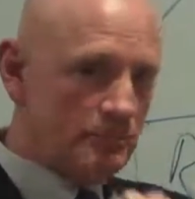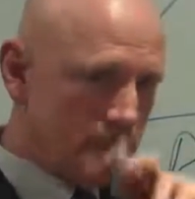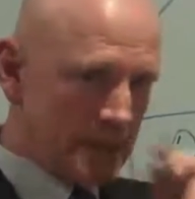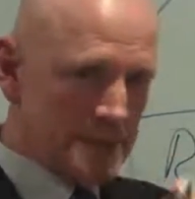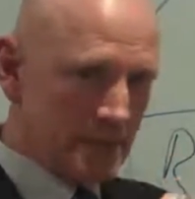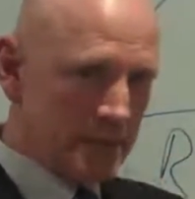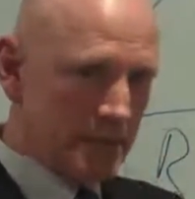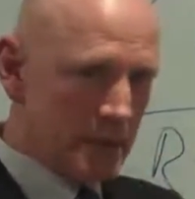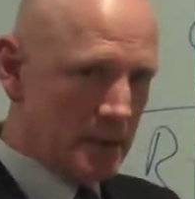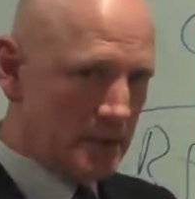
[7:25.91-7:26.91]
That's our
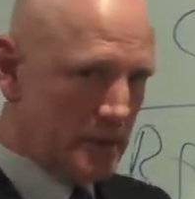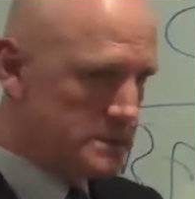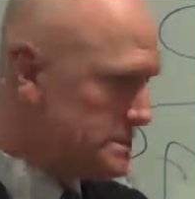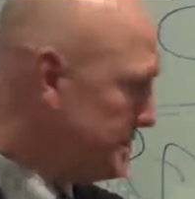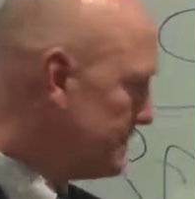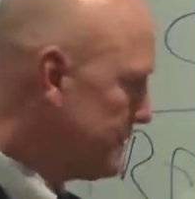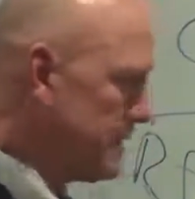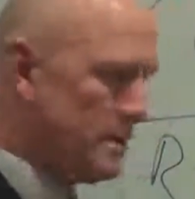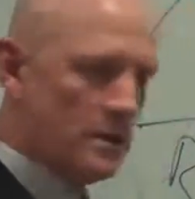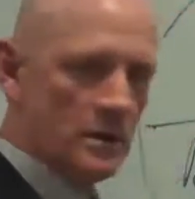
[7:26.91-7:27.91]
email address.
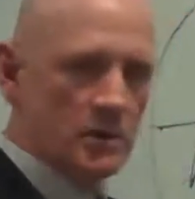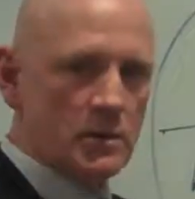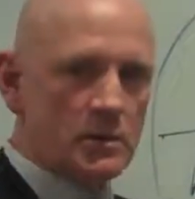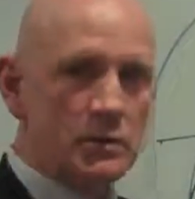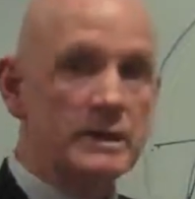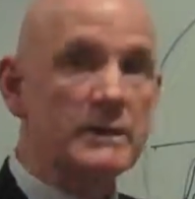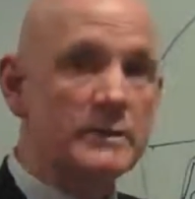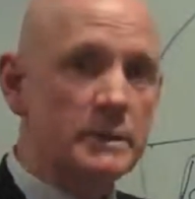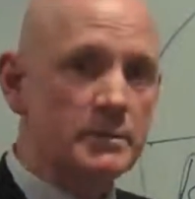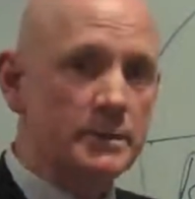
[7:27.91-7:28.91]
We'd love
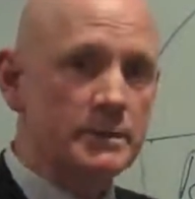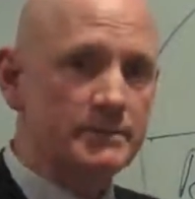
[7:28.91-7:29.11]
to help you.